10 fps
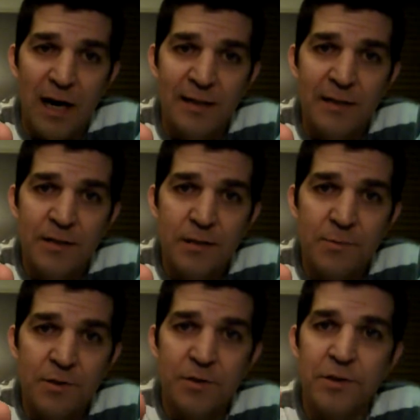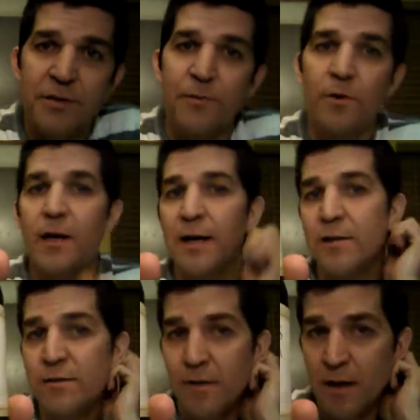I did some searches for
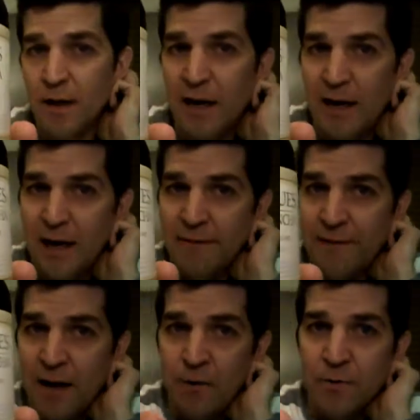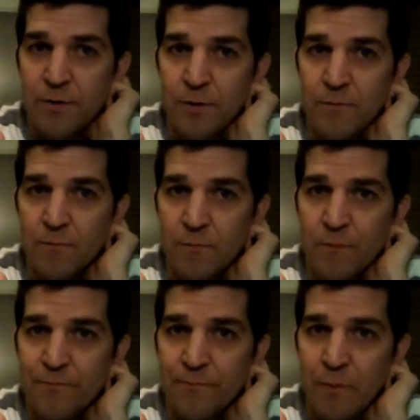it. I found
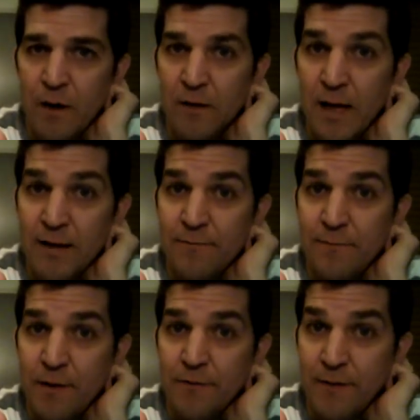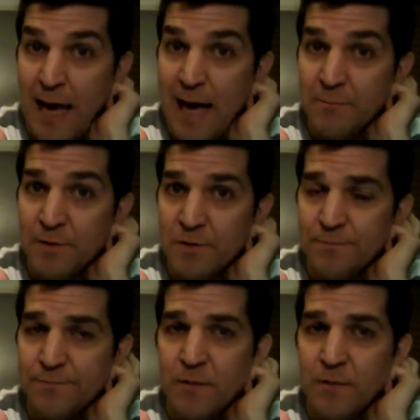a lot of cabs,